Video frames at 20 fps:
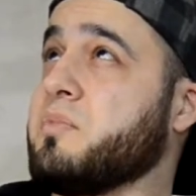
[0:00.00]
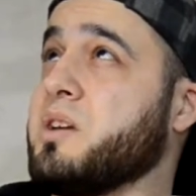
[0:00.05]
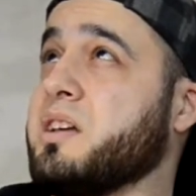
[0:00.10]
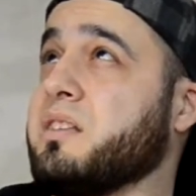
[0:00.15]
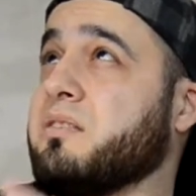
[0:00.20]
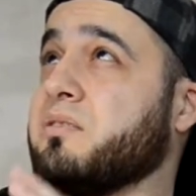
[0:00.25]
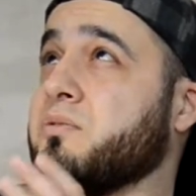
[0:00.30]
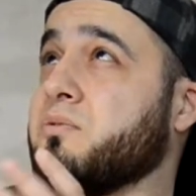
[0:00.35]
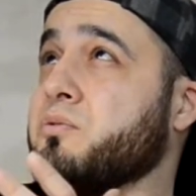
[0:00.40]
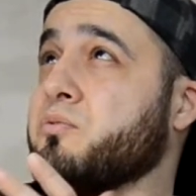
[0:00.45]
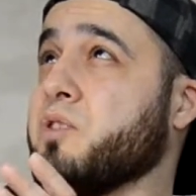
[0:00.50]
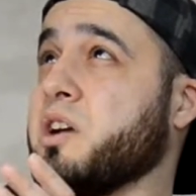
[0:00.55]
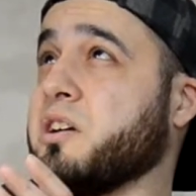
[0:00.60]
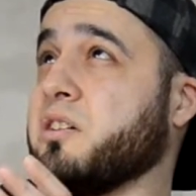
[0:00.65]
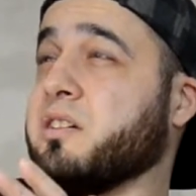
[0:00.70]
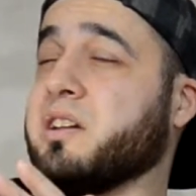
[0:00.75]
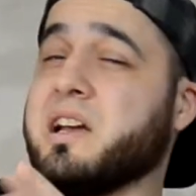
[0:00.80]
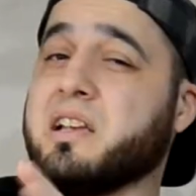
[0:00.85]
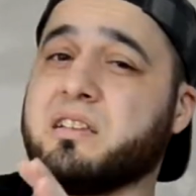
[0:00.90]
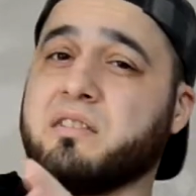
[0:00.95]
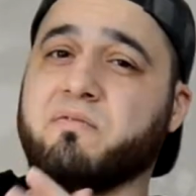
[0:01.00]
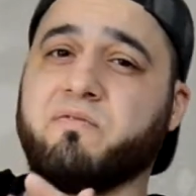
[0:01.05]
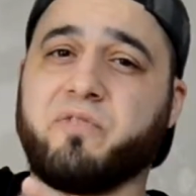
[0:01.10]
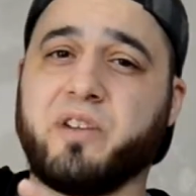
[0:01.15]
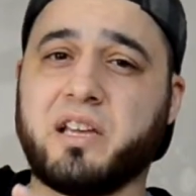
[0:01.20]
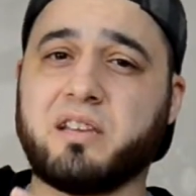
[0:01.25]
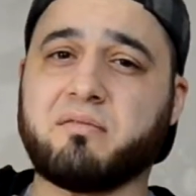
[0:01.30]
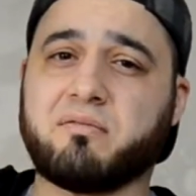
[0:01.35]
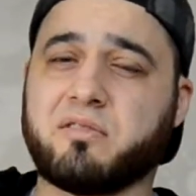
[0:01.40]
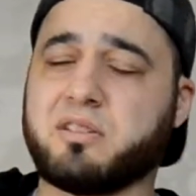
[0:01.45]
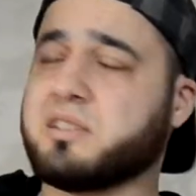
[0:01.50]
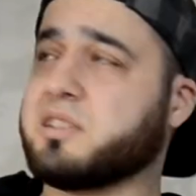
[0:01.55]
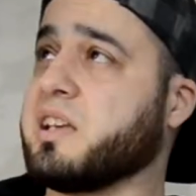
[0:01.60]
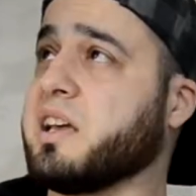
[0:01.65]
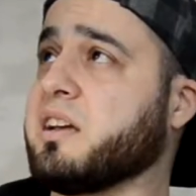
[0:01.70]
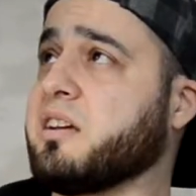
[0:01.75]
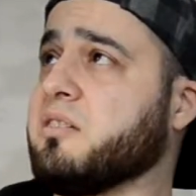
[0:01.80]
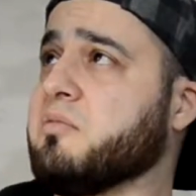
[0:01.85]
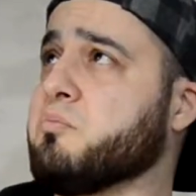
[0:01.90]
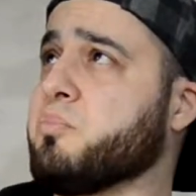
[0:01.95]
might do recognizing face for a
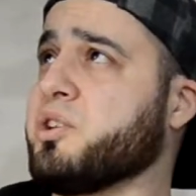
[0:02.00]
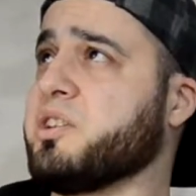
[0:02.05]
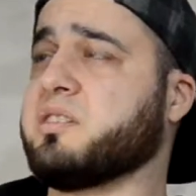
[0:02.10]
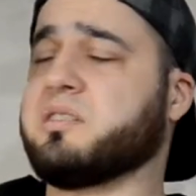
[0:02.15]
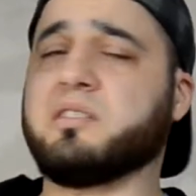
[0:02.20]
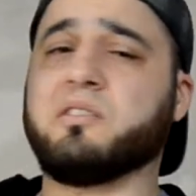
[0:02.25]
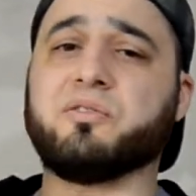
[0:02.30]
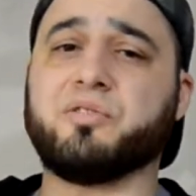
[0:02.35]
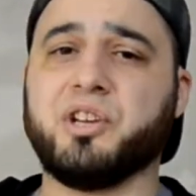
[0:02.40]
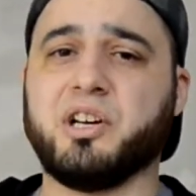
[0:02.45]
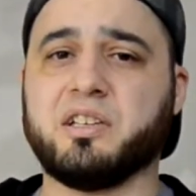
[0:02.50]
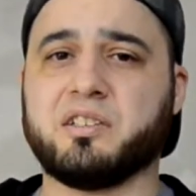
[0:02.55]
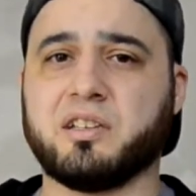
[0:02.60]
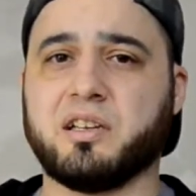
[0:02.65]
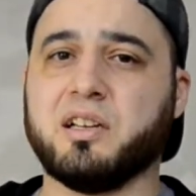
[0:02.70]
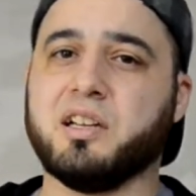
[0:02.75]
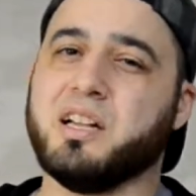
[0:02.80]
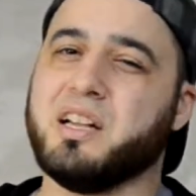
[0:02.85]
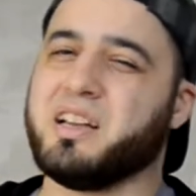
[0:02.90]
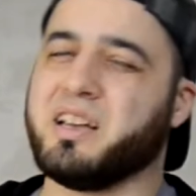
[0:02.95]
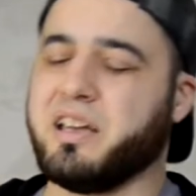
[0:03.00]
second, but it still does it.